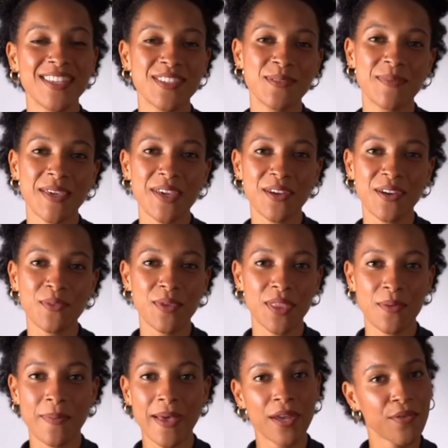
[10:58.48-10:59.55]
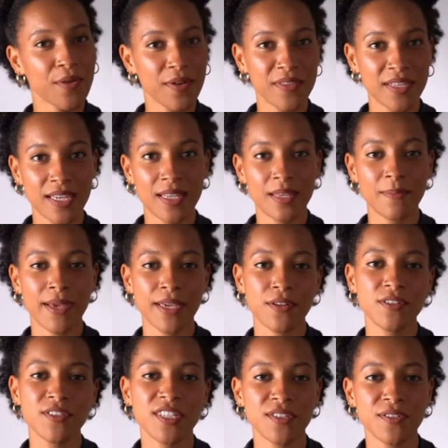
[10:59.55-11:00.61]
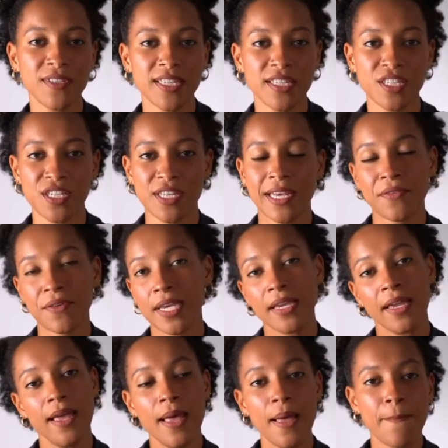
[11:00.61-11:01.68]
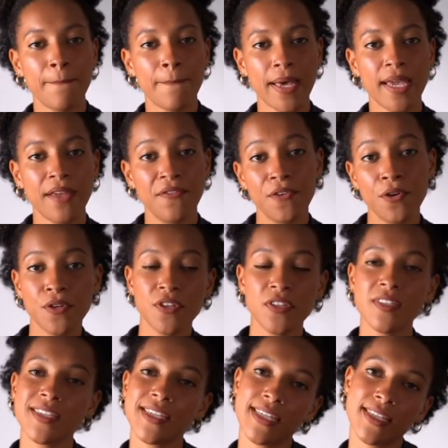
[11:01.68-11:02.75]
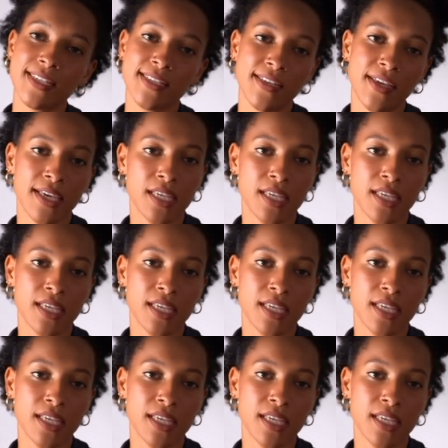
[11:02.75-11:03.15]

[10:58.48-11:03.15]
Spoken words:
As a maker with a background in biological engineering, my focus is the